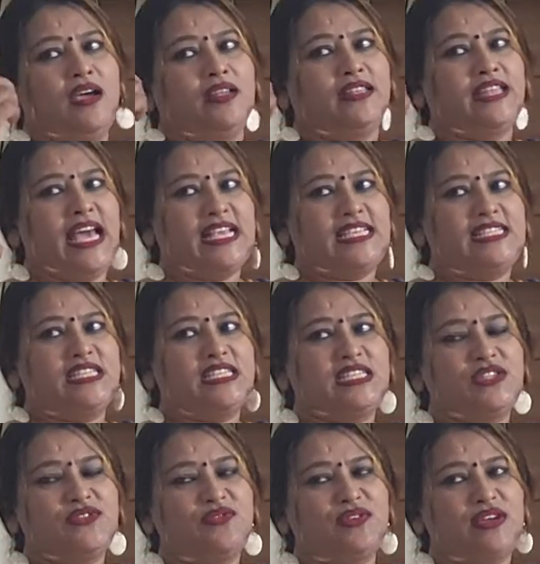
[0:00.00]
the
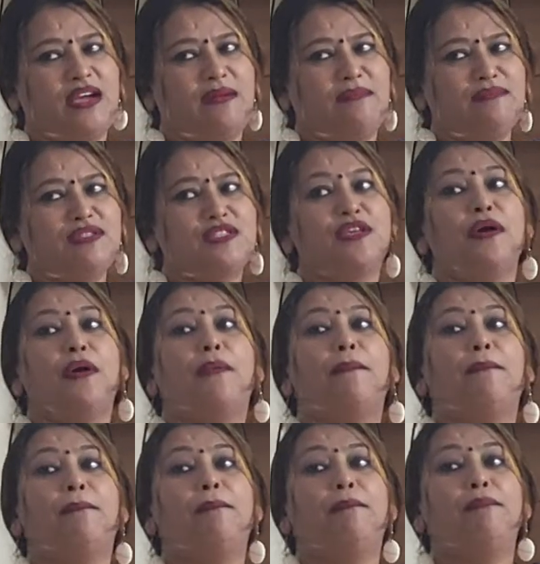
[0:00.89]
adjective comes
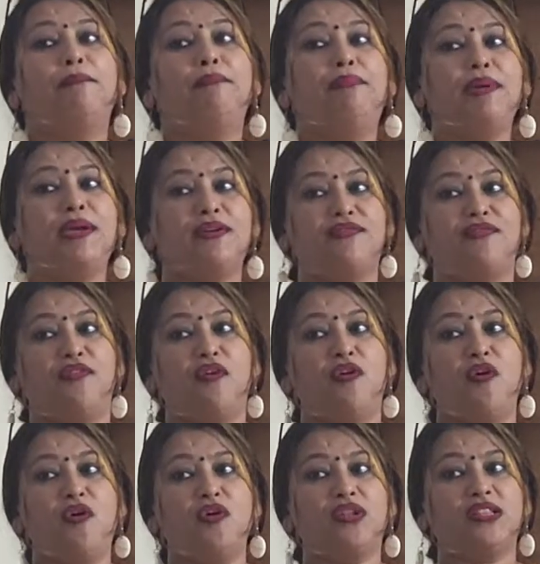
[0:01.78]

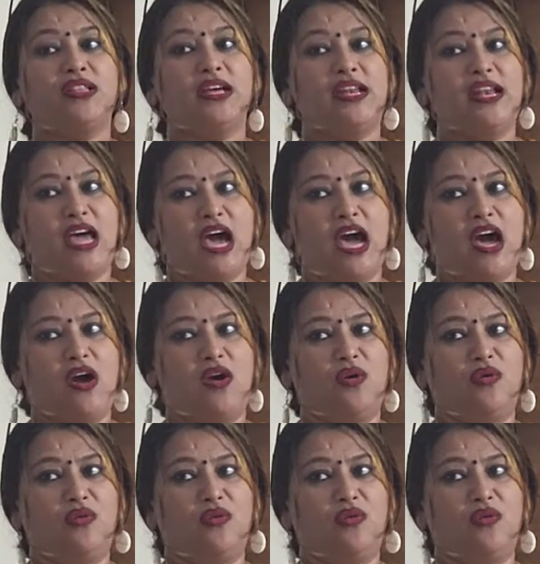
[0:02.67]
before the noun.